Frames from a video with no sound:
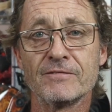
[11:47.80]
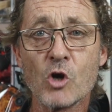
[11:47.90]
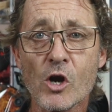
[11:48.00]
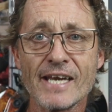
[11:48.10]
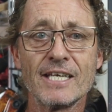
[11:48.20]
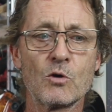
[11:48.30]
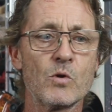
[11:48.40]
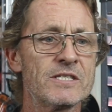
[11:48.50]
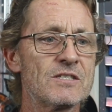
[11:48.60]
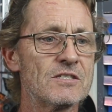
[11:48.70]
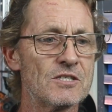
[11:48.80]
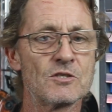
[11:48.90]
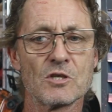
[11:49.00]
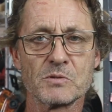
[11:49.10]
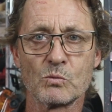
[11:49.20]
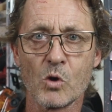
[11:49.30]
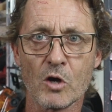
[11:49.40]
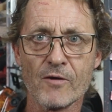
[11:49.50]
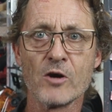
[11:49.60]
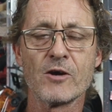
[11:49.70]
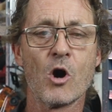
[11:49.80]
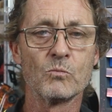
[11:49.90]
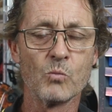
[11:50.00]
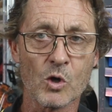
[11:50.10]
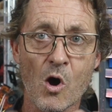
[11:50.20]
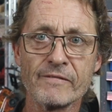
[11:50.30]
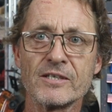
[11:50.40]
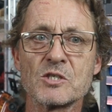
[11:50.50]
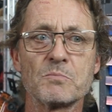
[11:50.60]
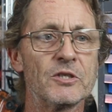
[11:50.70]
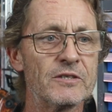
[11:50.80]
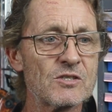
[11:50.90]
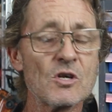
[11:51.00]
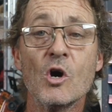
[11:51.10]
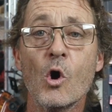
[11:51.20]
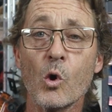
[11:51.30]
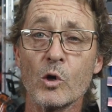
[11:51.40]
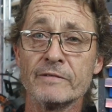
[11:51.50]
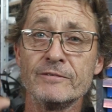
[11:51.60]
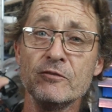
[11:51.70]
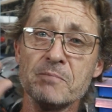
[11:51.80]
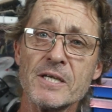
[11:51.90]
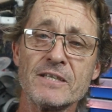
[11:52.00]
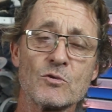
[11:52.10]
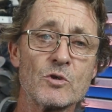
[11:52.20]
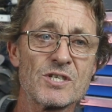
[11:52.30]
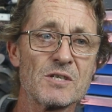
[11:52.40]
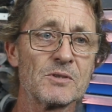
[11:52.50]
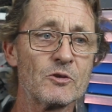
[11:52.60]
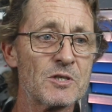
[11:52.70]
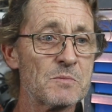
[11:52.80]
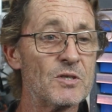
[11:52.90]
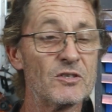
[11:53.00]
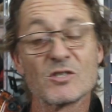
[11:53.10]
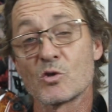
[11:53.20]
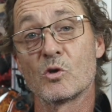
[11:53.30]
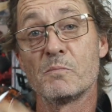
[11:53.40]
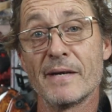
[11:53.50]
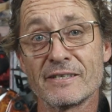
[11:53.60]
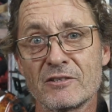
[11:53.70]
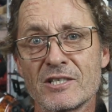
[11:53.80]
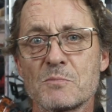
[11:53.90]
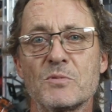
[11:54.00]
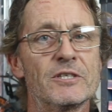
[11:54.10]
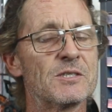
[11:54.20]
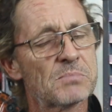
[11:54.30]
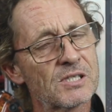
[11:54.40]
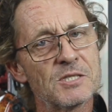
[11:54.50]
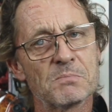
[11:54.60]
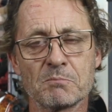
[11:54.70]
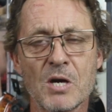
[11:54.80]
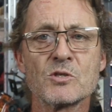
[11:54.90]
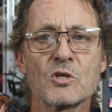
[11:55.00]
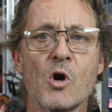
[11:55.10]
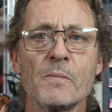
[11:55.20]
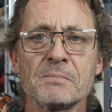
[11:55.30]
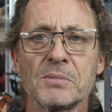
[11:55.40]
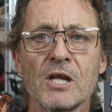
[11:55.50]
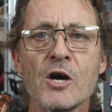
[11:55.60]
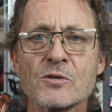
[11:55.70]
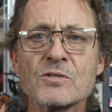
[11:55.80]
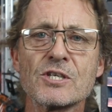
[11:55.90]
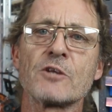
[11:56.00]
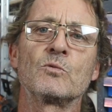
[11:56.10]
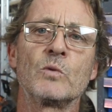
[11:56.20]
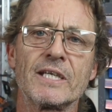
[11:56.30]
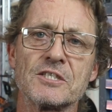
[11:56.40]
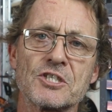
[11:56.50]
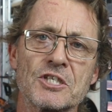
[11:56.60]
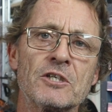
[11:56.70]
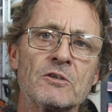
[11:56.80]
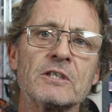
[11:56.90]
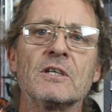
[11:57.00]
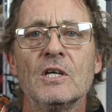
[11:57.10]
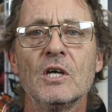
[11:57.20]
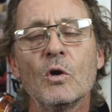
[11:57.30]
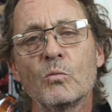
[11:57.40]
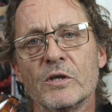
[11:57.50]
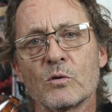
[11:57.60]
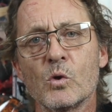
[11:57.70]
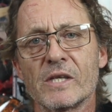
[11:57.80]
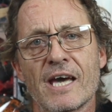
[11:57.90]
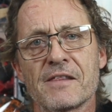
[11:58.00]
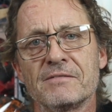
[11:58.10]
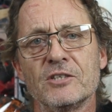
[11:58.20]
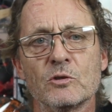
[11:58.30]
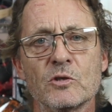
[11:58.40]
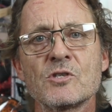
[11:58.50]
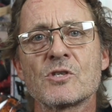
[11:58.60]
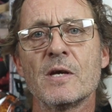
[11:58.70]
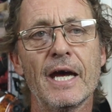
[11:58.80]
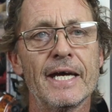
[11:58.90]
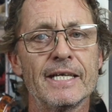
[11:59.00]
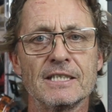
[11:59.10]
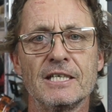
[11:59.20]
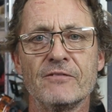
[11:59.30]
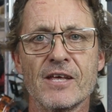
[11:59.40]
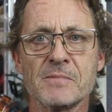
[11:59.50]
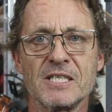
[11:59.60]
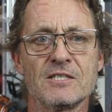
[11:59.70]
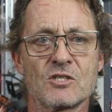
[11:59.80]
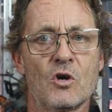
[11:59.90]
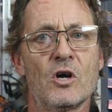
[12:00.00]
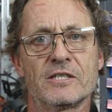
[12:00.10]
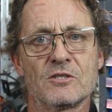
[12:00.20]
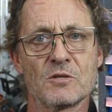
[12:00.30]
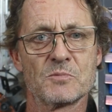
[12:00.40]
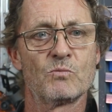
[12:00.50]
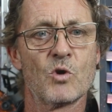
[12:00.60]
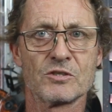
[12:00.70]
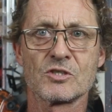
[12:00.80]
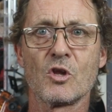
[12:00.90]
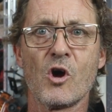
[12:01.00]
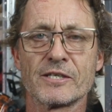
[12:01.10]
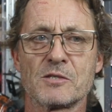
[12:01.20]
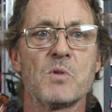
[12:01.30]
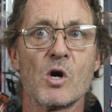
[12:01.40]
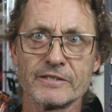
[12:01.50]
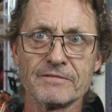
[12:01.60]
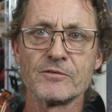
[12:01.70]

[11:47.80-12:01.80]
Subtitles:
you've got any questions in terms of what I've experienced, or if you've been through a similar experience or a better experience, please post a comment below so that we can share it with all the other viewers and give them an insight in terms of what it's like to buy your